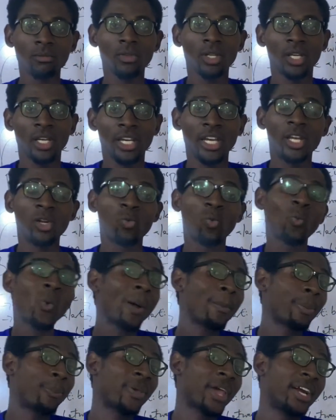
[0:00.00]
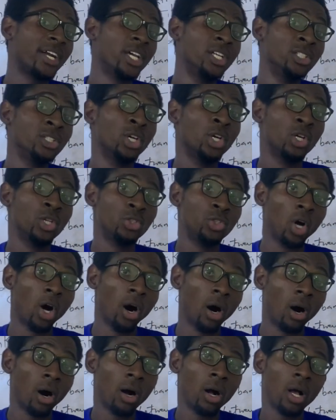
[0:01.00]
when preparing
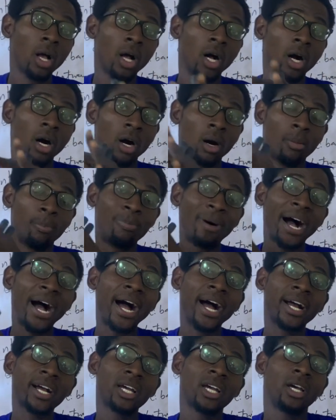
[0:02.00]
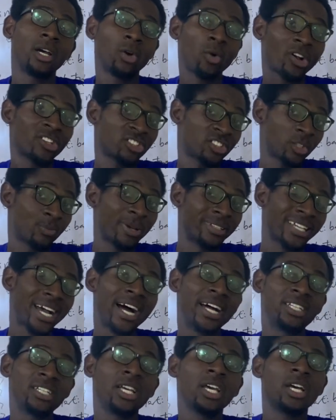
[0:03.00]
your bank statement.
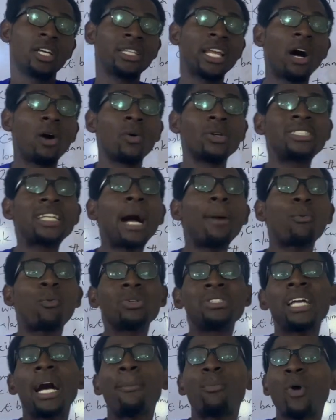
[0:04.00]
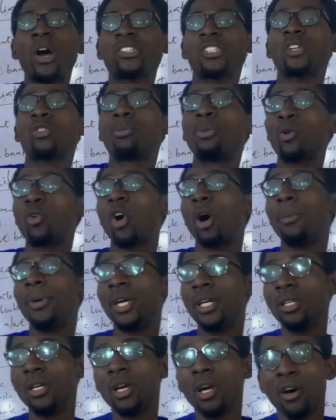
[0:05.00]
And now, JAMB questions will be
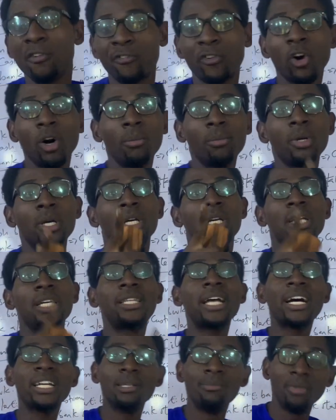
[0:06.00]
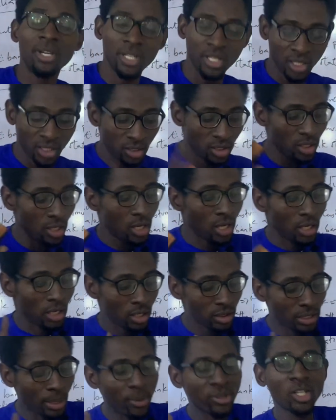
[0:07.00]
coming from either the meaning,
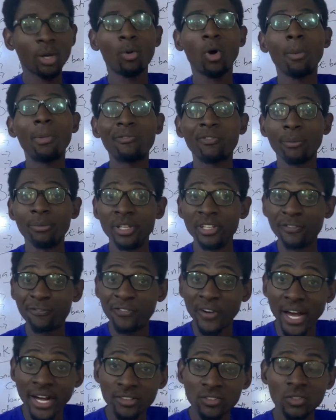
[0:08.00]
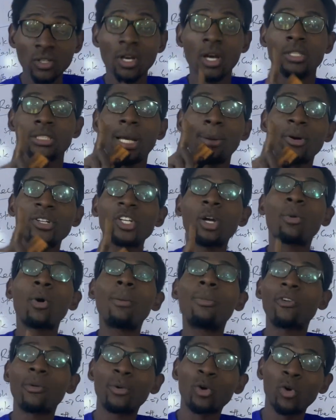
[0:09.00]
JAMB questions will be coming from the effect, JAMB questions will be coming
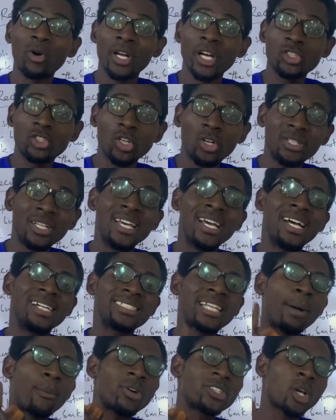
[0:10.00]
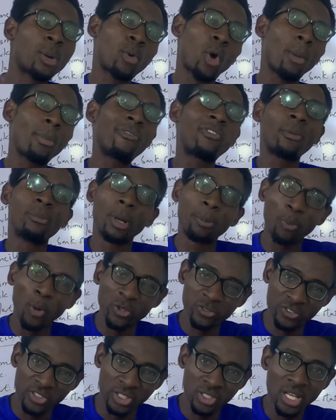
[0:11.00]
from the collection, JAMB questions will be coming from the
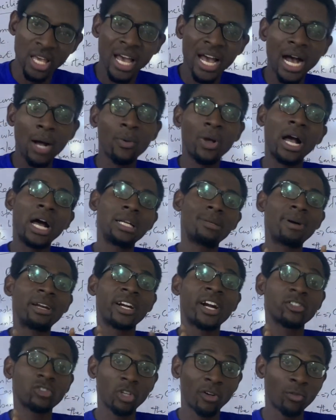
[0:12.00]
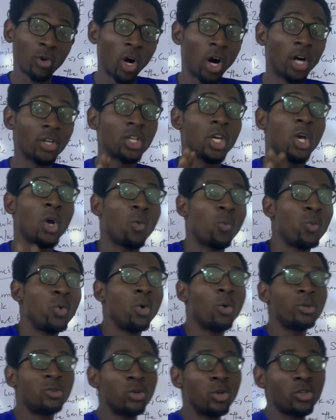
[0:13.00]
posting. and by the grace of God, we
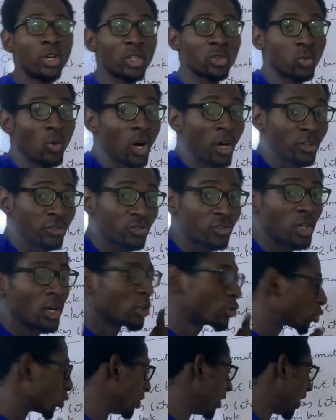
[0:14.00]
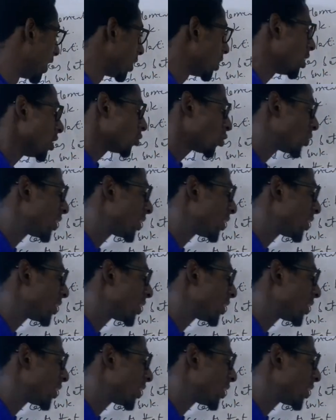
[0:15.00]
will do those ones today. So